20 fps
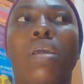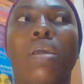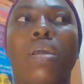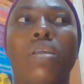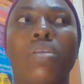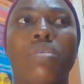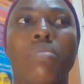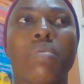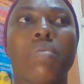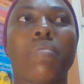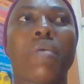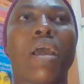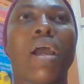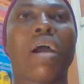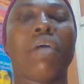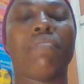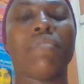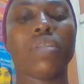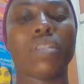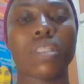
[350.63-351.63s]
you may be
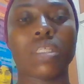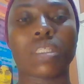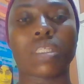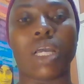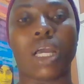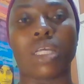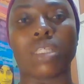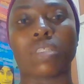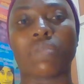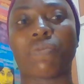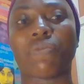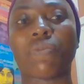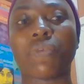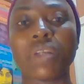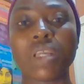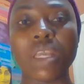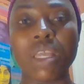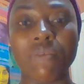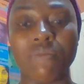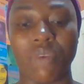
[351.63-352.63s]
having it as
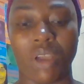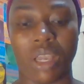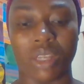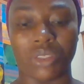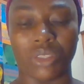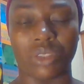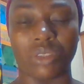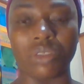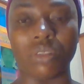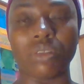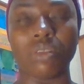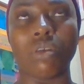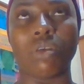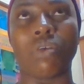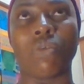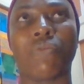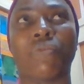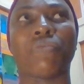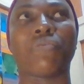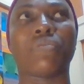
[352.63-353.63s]
free version
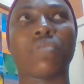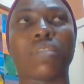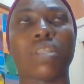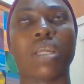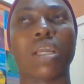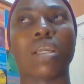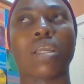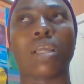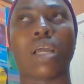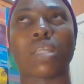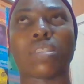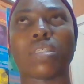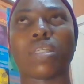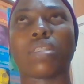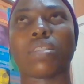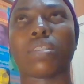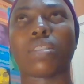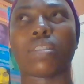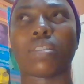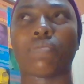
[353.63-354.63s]
of, I
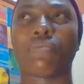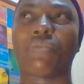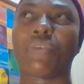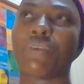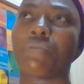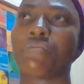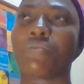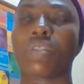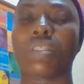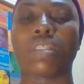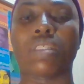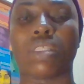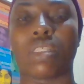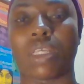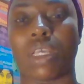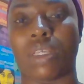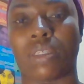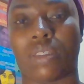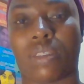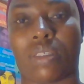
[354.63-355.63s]
think, 50
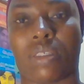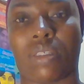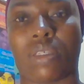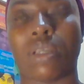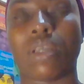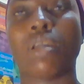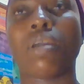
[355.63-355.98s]
tests.